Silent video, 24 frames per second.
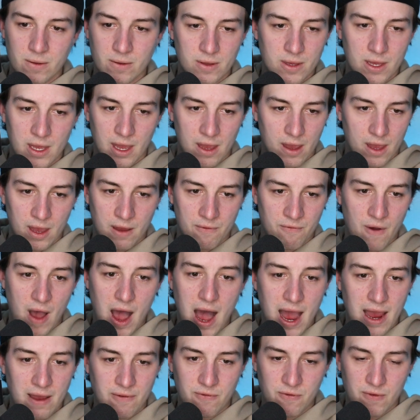If
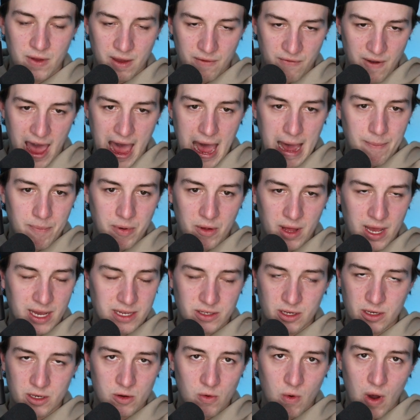Apple
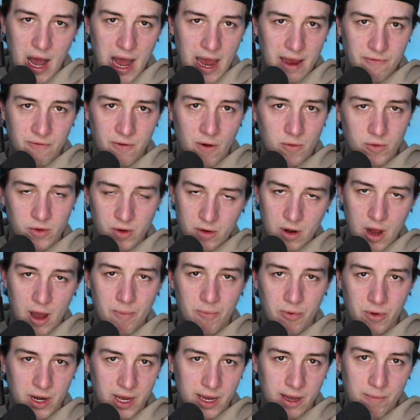has a new iPhone, they're not
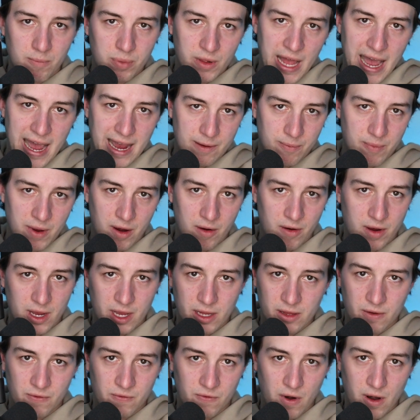putting a BlackBerry
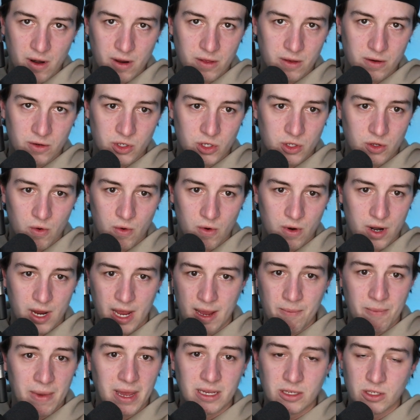at the front of their store.
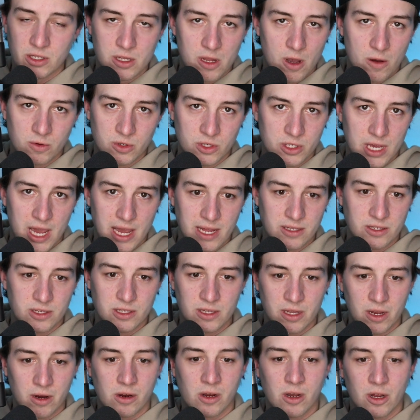It makes no sense.
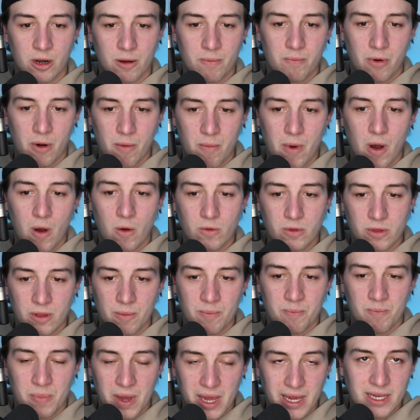They're going to promote the
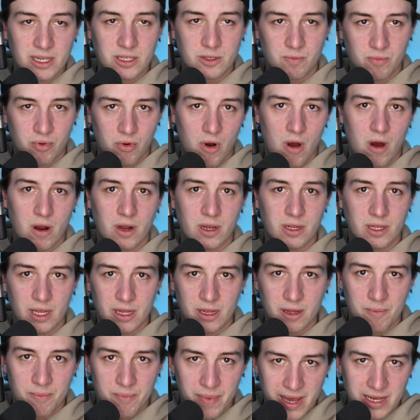biggest product
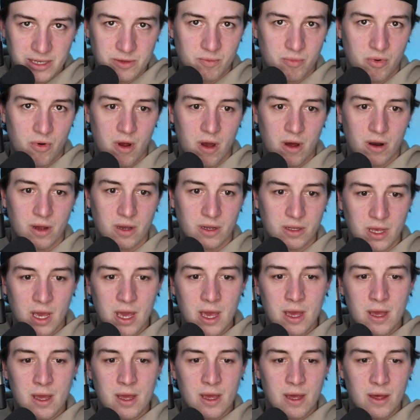and the best product
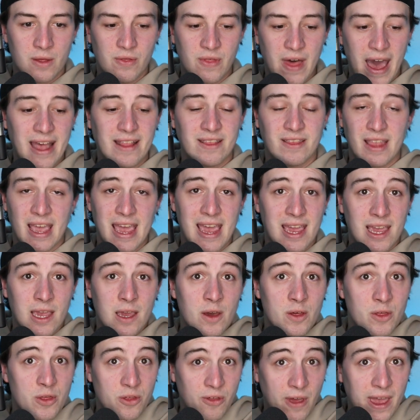that they
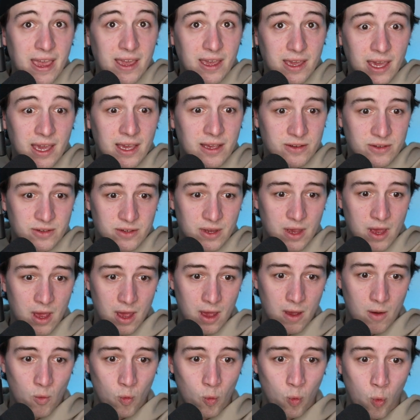think is
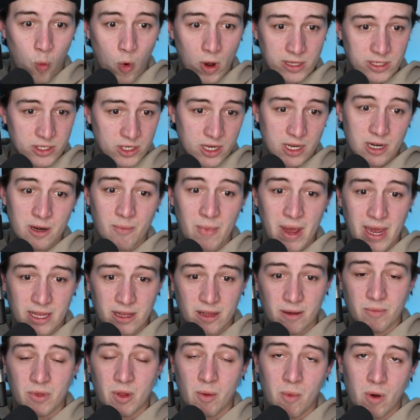what's going to make
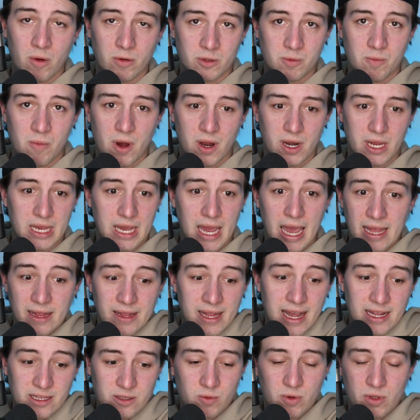them the most money. And
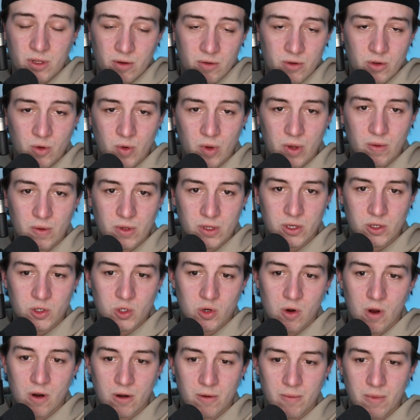that's what they're doing with the
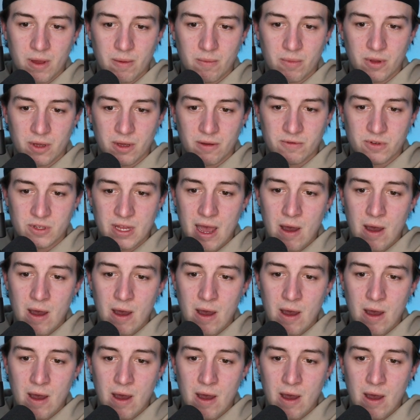Toronto Maple Leafs.